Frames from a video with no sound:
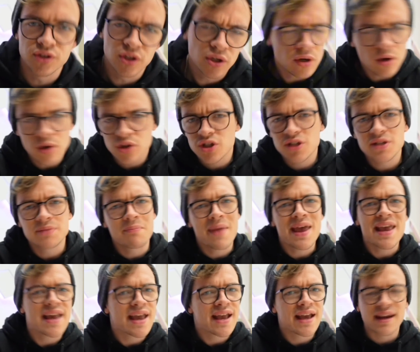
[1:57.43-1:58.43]
You're not just
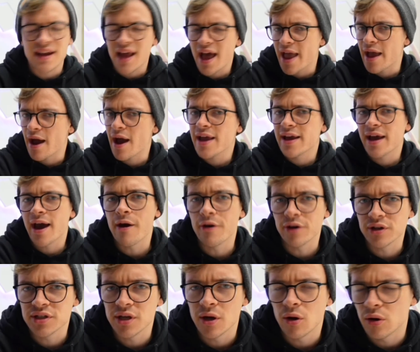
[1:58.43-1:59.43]
making an A I
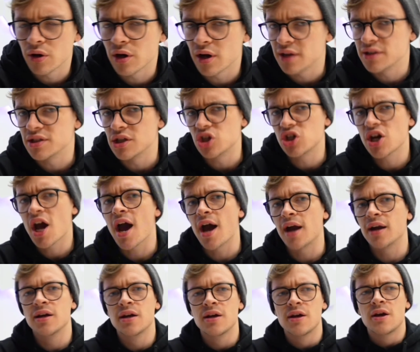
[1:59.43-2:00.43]
character on Carter dot
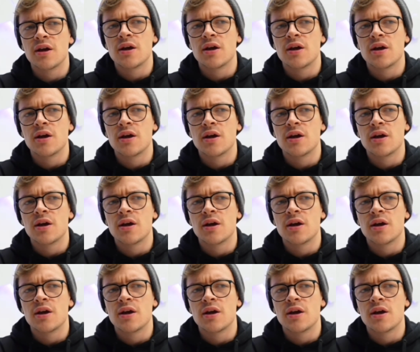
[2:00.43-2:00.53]
chat.